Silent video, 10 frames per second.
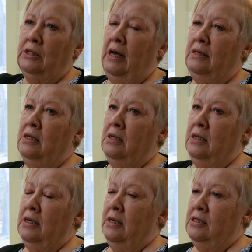And I
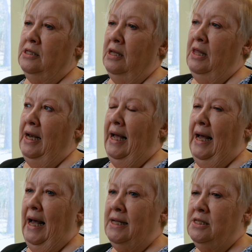said, that
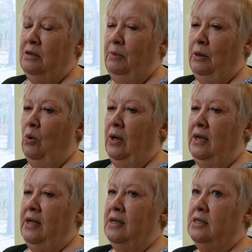has to be what
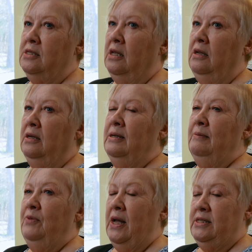it is. He said,
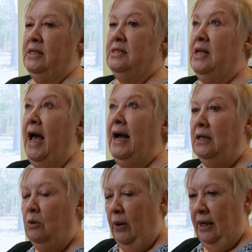that's
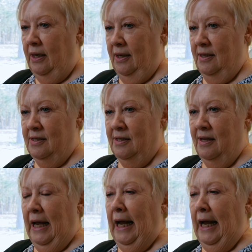exactly what it is.